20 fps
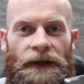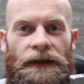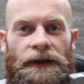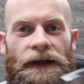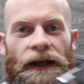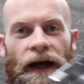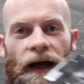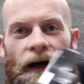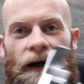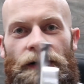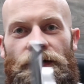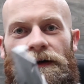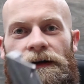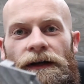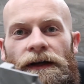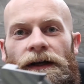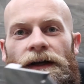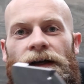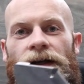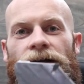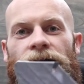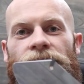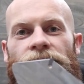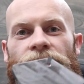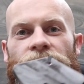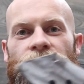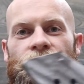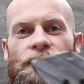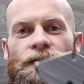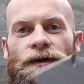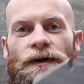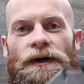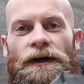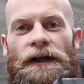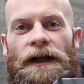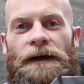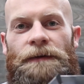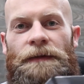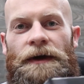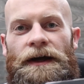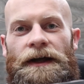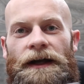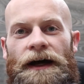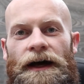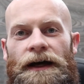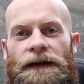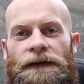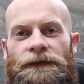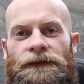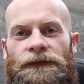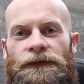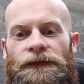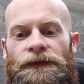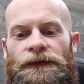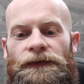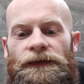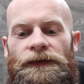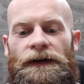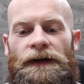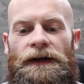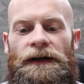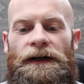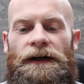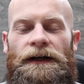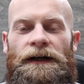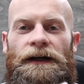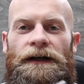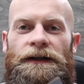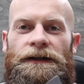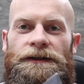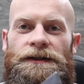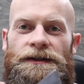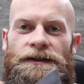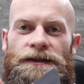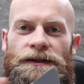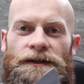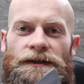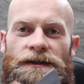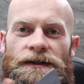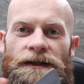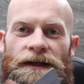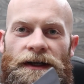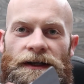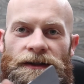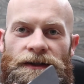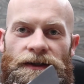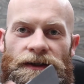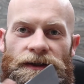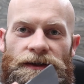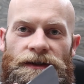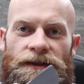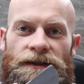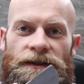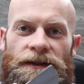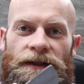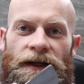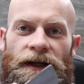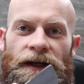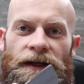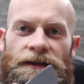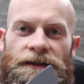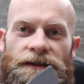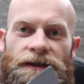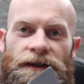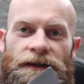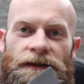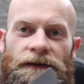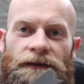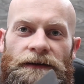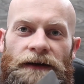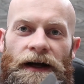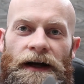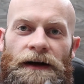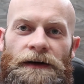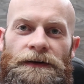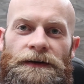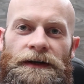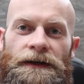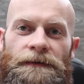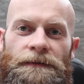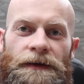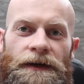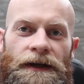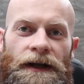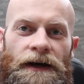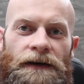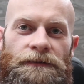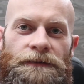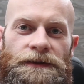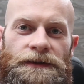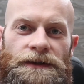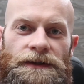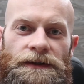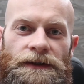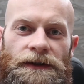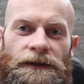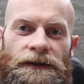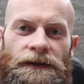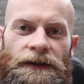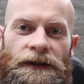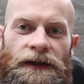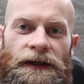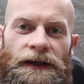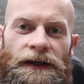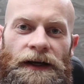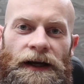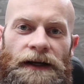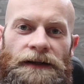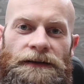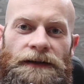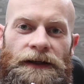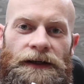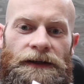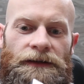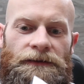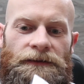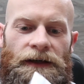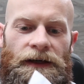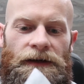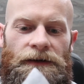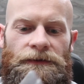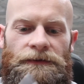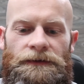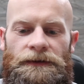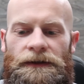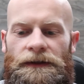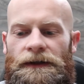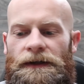Now this tool I made out of I just used inserts that I had sitting around and made out of material that I had laying around.